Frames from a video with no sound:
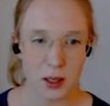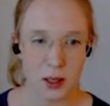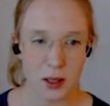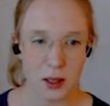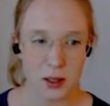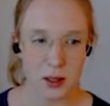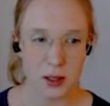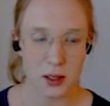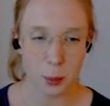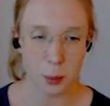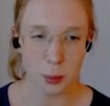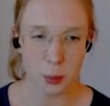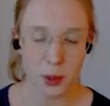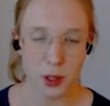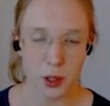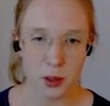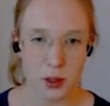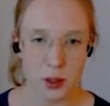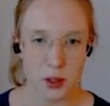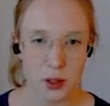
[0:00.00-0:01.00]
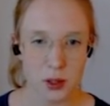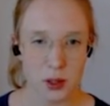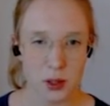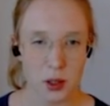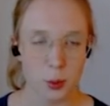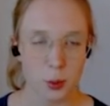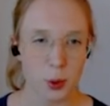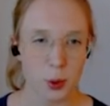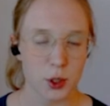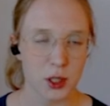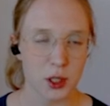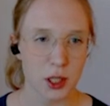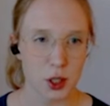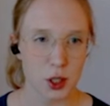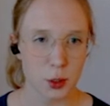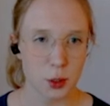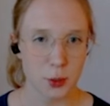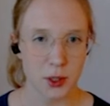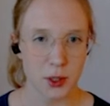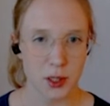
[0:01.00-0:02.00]
submitted uh,
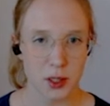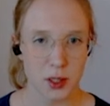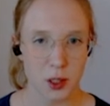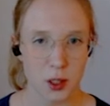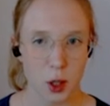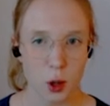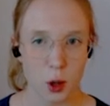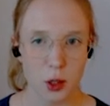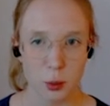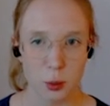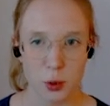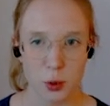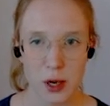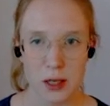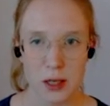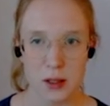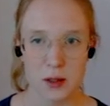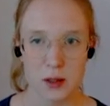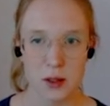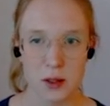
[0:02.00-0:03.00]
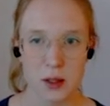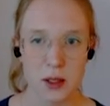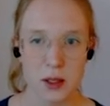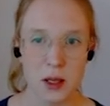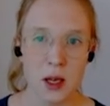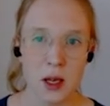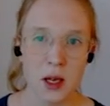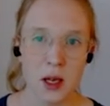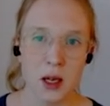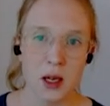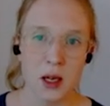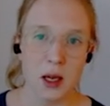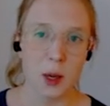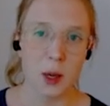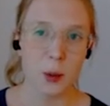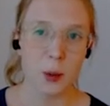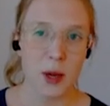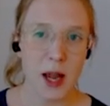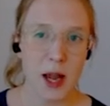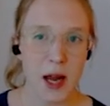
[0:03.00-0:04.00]
potential PLC coding practices. And
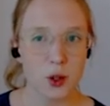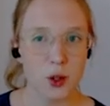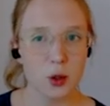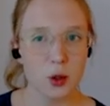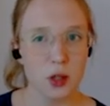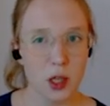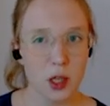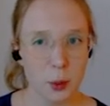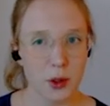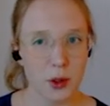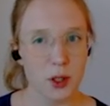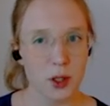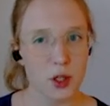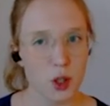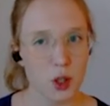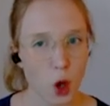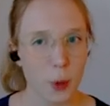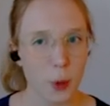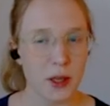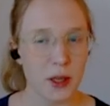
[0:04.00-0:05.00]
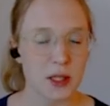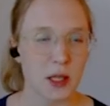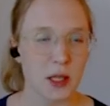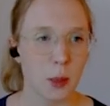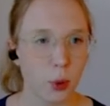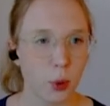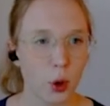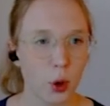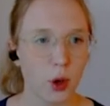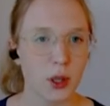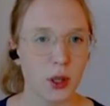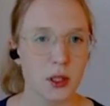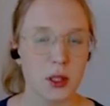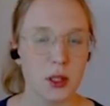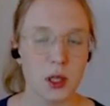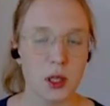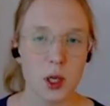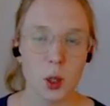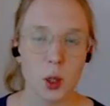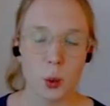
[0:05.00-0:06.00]
we had to limit the scope at some point.
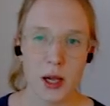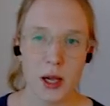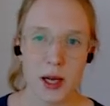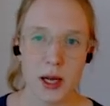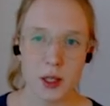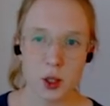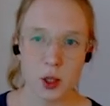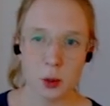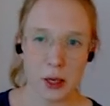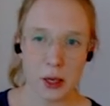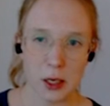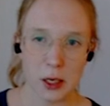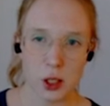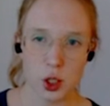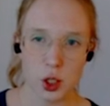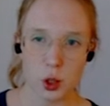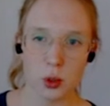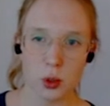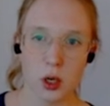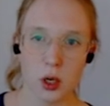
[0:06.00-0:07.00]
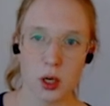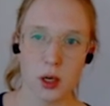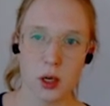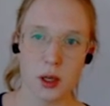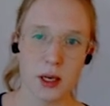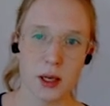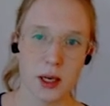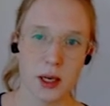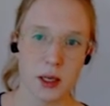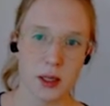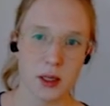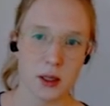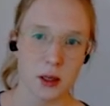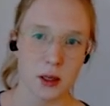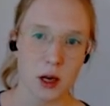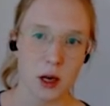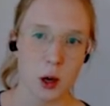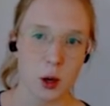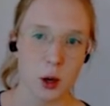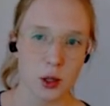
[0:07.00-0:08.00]
We had to make sure that
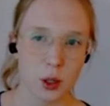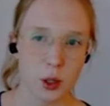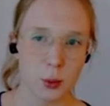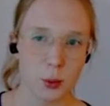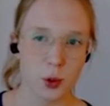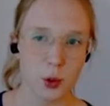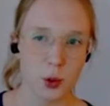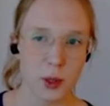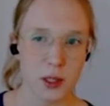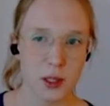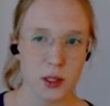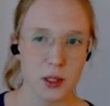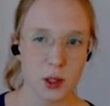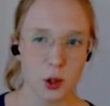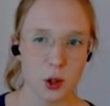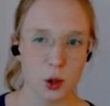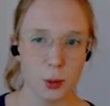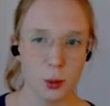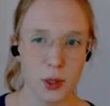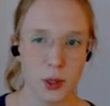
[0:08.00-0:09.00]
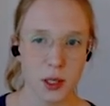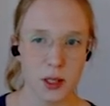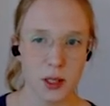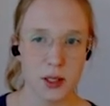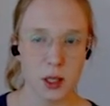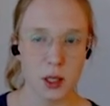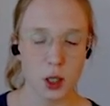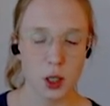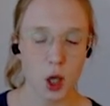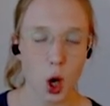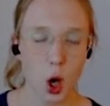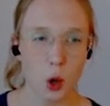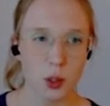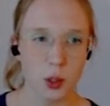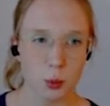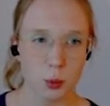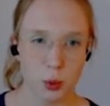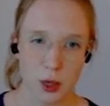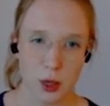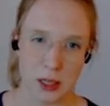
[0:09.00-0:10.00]
our top 20 SQL PLC coding
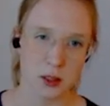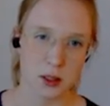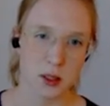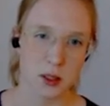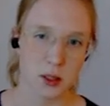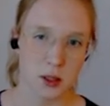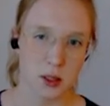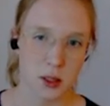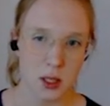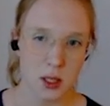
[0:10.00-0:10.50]
practices